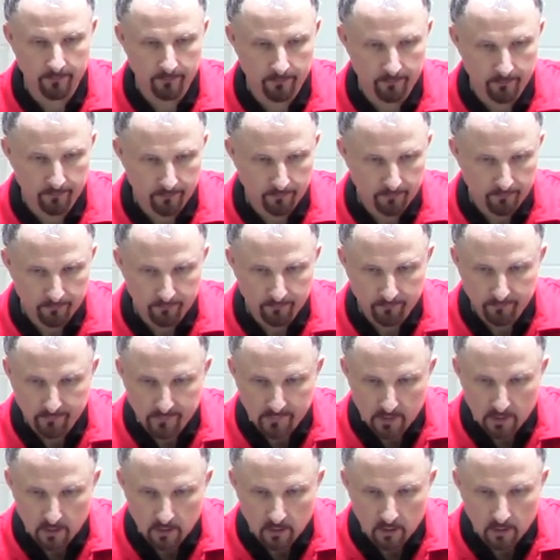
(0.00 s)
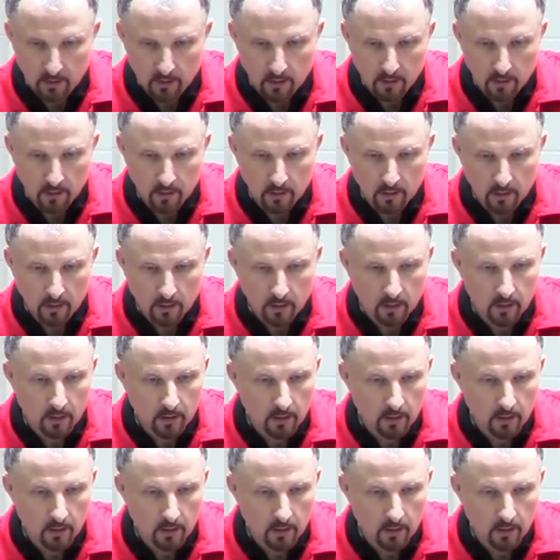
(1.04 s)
[no speech]